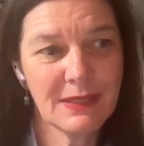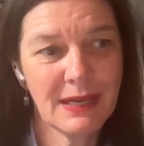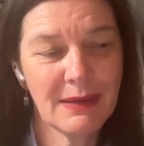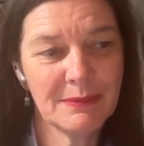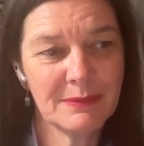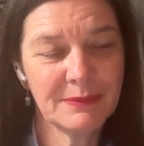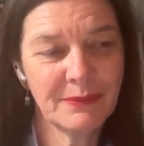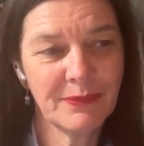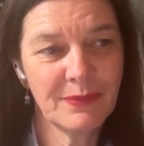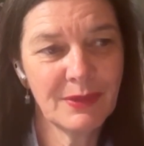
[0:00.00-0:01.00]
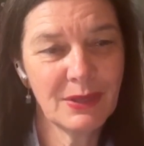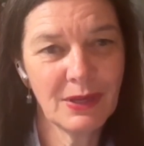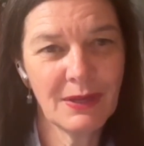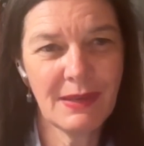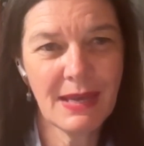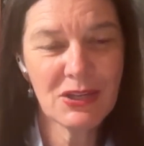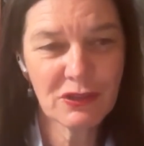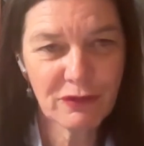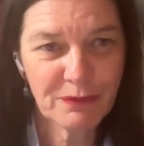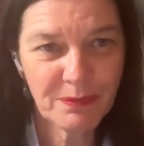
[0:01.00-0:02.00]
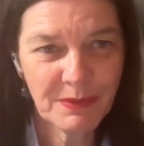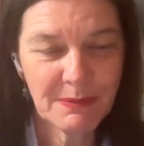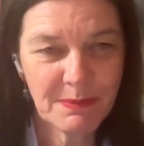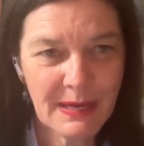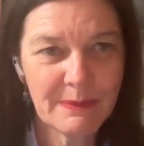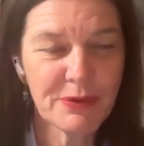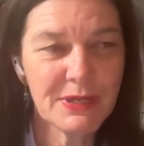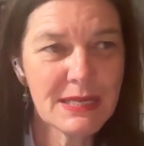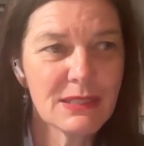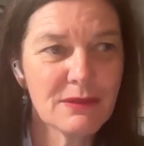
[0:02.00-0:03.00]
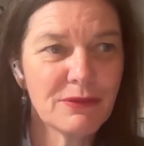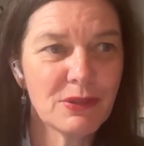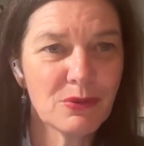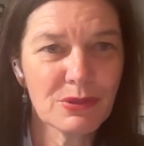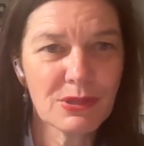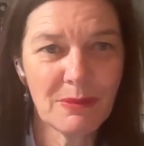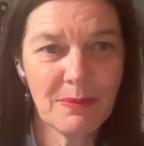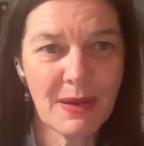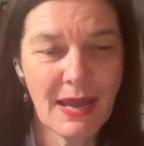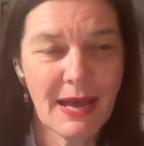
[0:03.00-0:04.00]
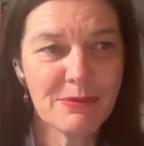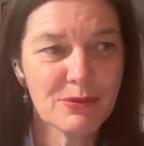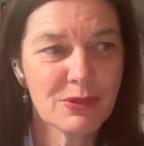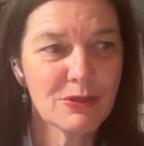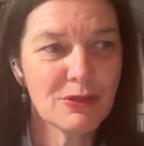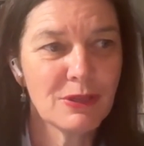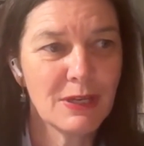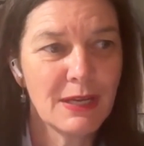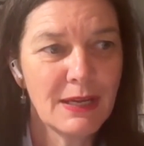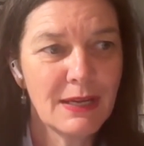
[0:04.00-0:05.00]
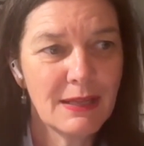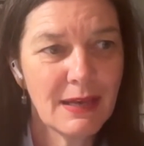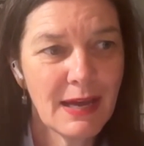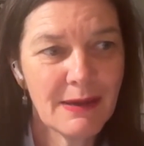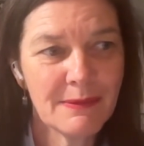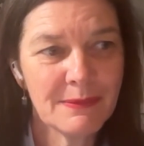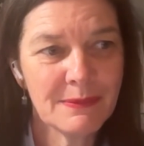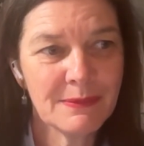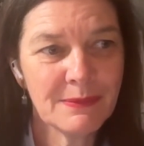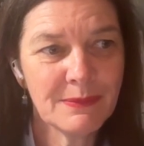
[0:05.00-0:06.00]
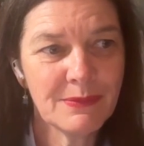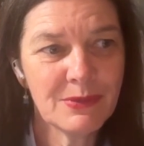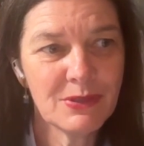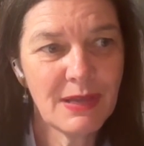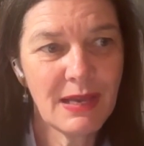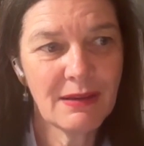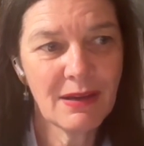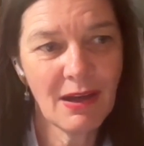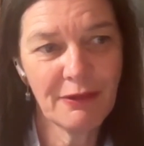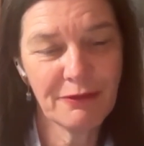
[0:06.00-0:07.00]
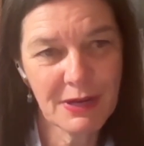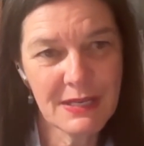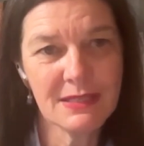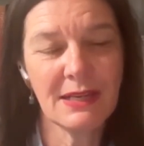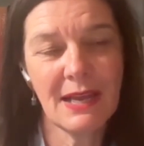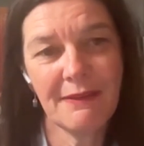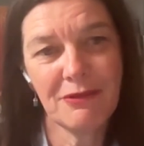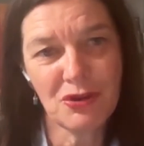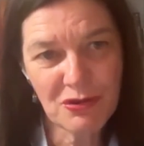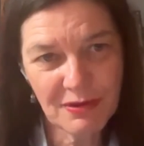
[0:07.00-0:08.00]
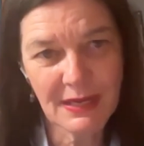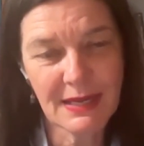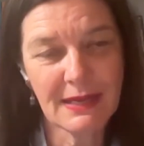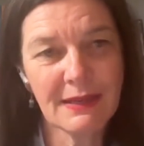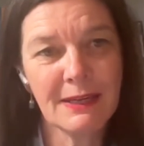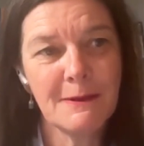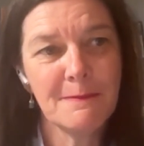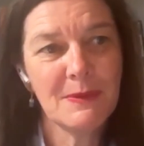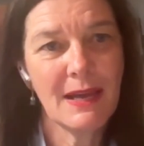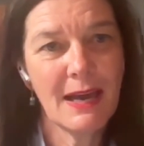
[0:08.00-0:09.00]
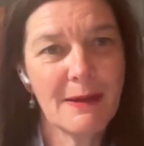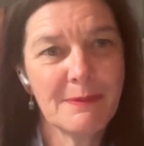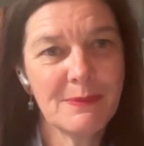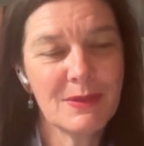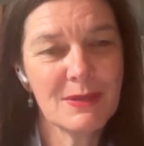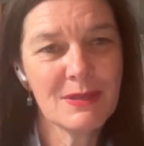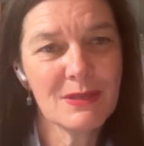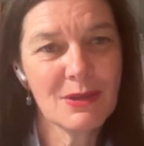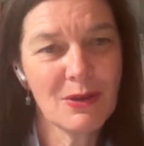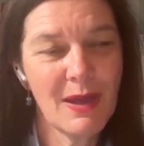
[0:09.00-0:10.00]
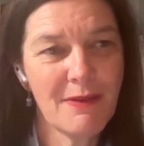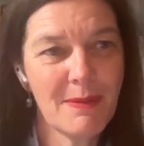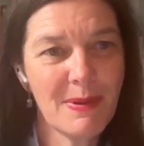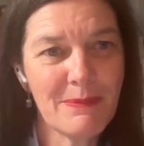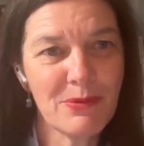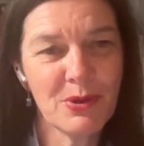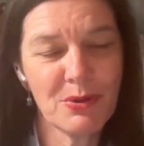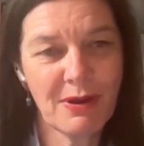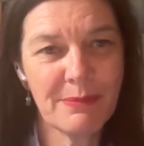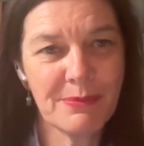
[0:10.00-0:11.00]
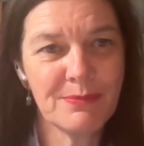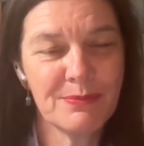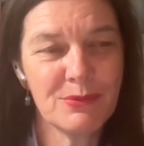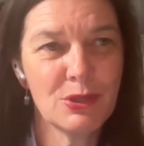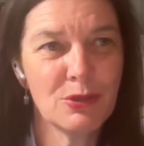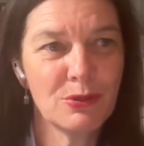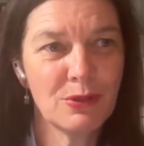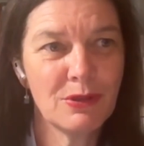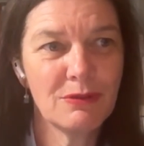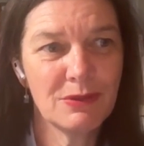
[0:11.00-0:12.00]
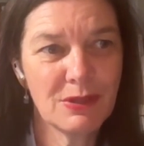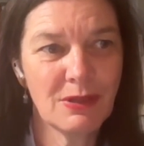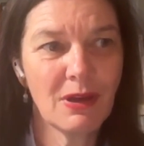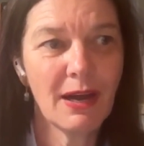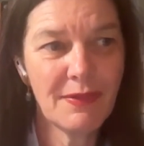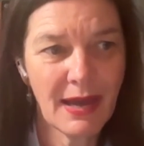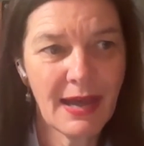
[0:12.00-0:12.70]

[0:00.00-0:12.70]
the edge of it being predictive, but also being able to then kind of reason and have new thinking. So having people who are able to guide the